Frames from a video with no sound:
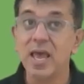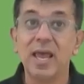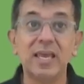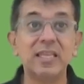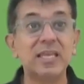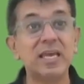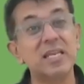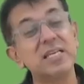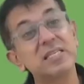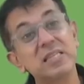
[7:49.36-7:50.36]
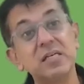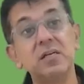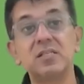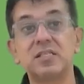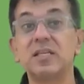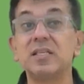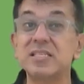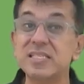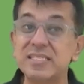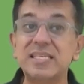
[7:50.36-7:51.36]
and then is a third stage this
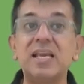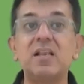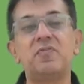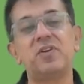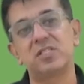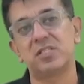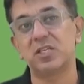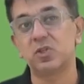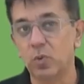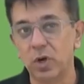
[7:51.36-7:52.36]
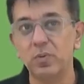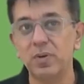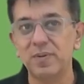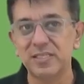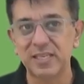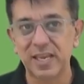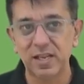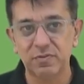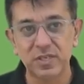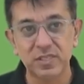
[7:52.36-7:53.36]
is a scale fit stage what do you mean by
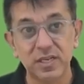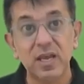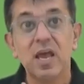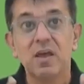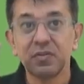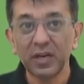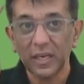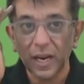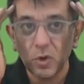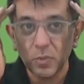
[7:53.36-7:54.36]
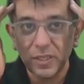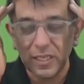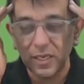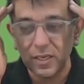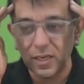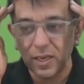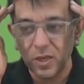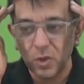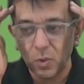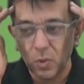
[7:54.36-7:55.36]
scale fit stage we try to be thinking
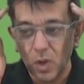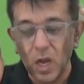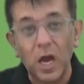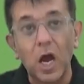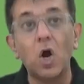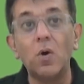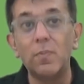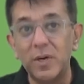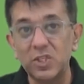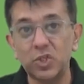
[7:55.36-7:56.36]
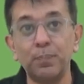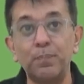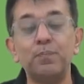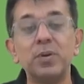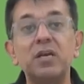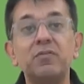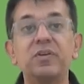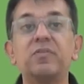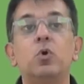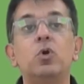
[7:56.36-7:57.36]
like you know how much big
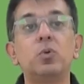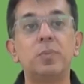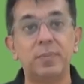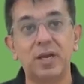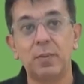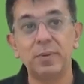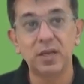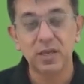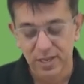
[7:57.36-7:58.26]
we want to be becoming